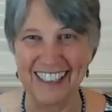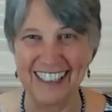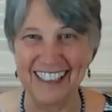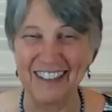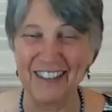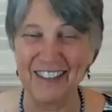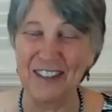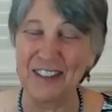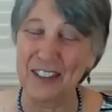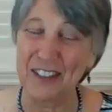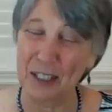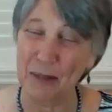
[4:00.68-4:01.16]

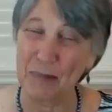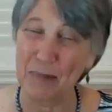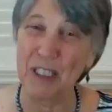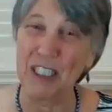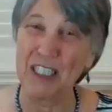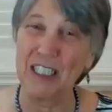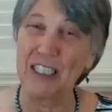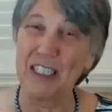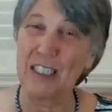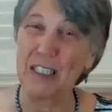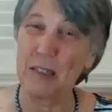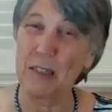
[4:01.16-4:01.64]
or someone
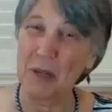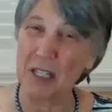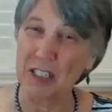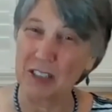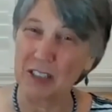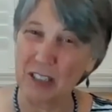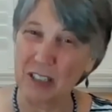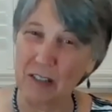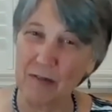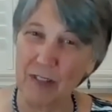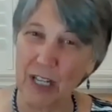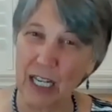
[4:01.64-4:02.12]
in a
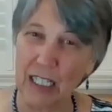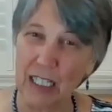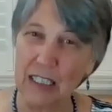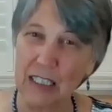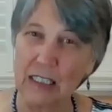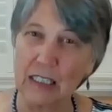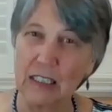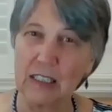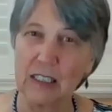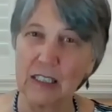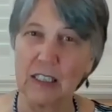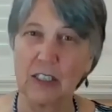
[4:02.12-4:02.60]
domestic
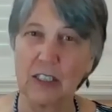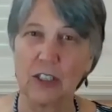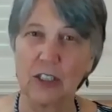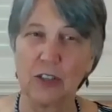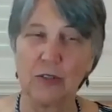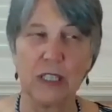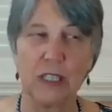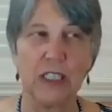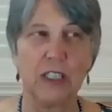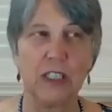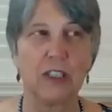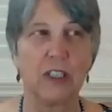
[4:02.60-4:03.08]
violence
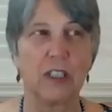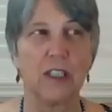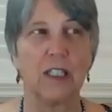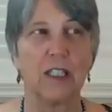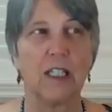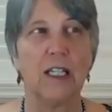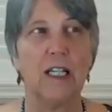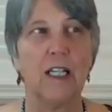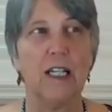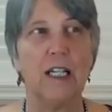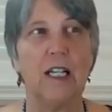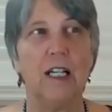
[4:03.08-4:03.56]
situation.
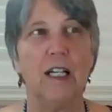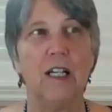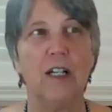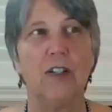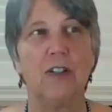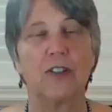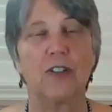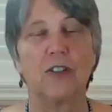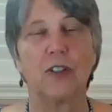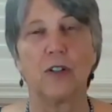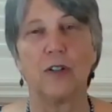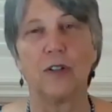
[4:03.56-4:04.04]

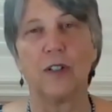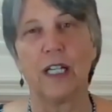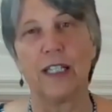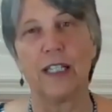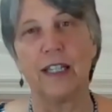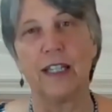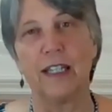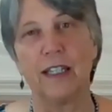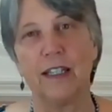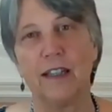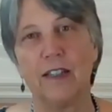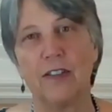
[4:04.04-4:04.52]
So I
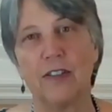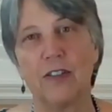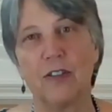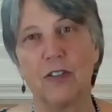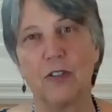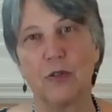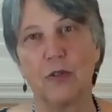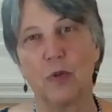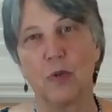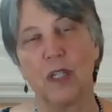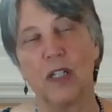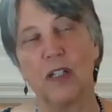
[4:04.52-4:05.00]
think this
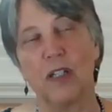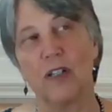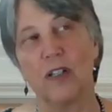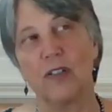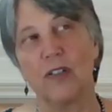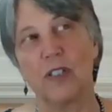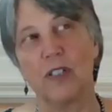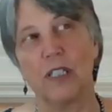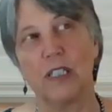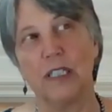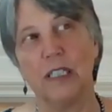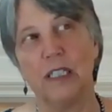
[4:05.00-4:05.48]
is where, as
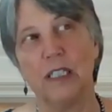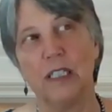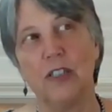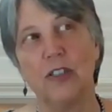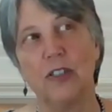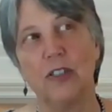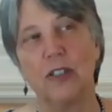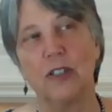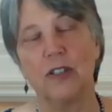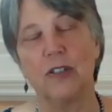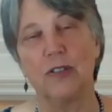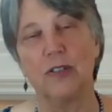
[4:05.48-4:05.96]

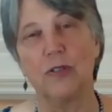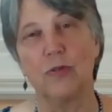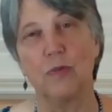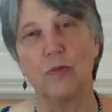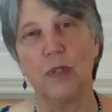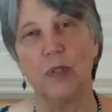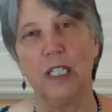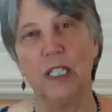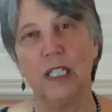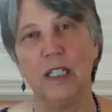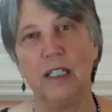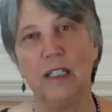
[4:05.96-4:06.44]
clinicians,
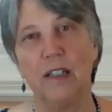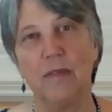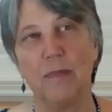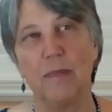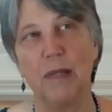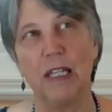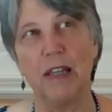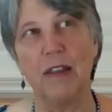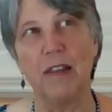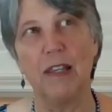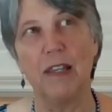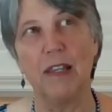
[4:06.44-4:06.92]
we need to be
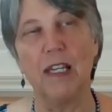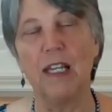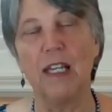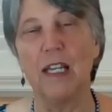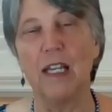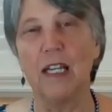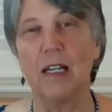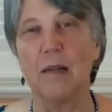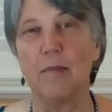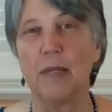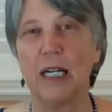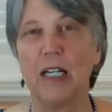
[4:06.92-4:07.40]

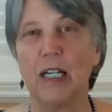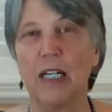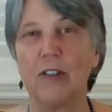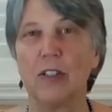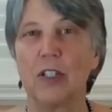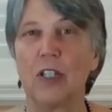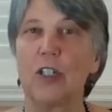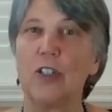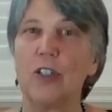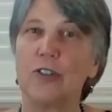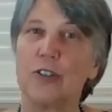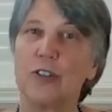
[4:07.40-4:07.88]
thinking about
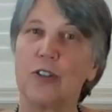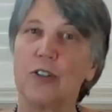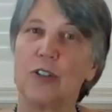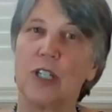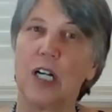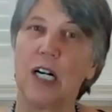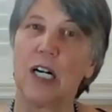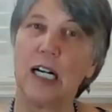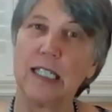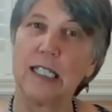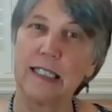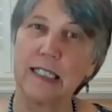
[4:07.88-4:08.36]
cultural
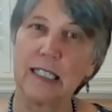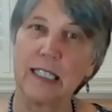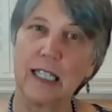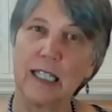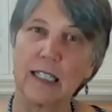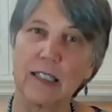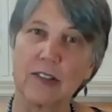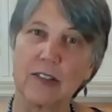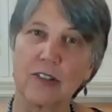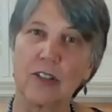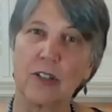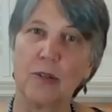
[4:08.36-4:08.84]

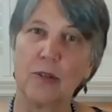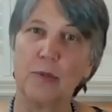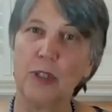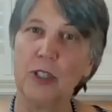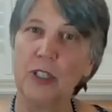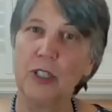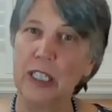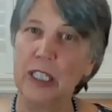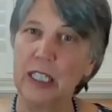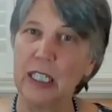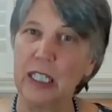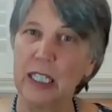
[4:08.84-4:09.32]
context,
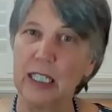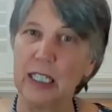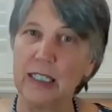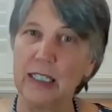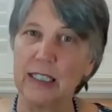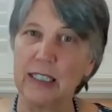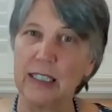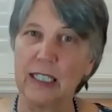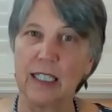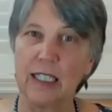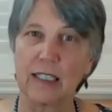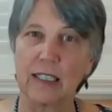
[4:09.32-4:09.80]
community
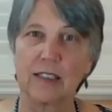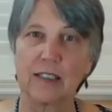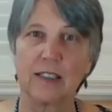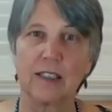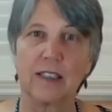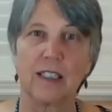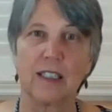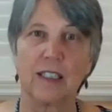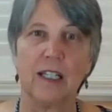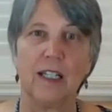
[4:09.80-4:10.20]
context,